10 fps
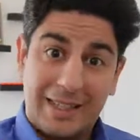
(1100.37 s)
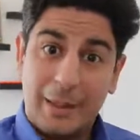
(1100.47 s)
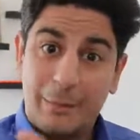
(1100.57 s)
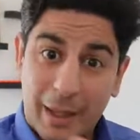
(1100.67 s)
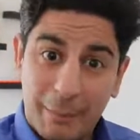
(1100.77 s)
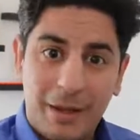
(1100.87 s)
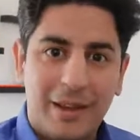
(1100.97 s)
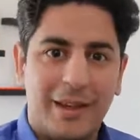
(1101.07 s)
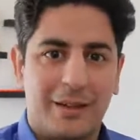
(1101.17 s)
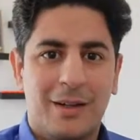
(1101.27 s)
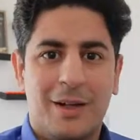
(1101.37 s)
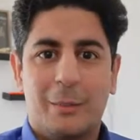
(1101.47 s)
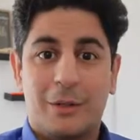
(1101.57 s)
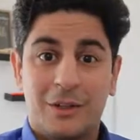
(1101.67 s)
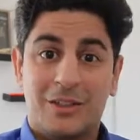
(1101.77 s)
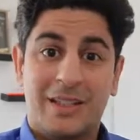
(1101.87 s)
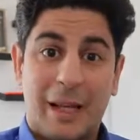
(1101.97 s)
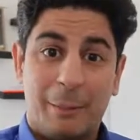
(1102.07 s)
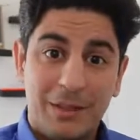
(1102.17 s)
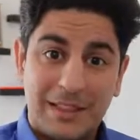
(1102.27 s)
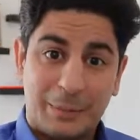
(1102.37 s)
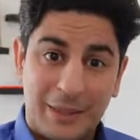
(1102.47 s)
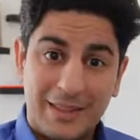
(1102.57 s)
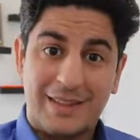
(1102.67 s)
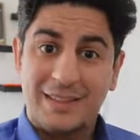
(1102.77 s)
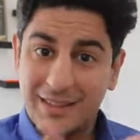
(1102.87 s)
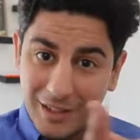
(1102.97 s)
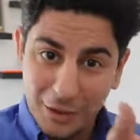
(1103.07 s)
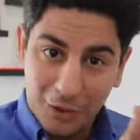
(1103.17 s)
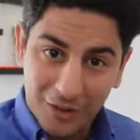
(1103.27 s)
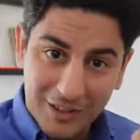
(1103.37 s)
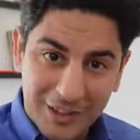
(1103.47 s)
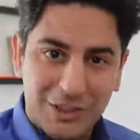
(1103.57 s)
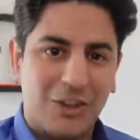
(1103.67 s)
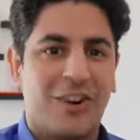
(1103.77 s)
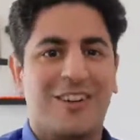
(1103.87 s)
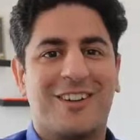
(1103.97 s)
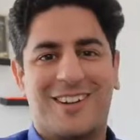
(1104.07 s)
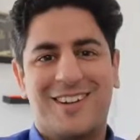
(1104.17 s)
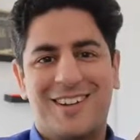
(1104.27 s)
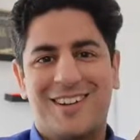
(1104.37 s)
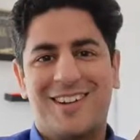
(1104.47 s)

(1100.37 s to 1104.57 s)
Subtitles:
Keep temple there, because the temple space is in the northeast corner,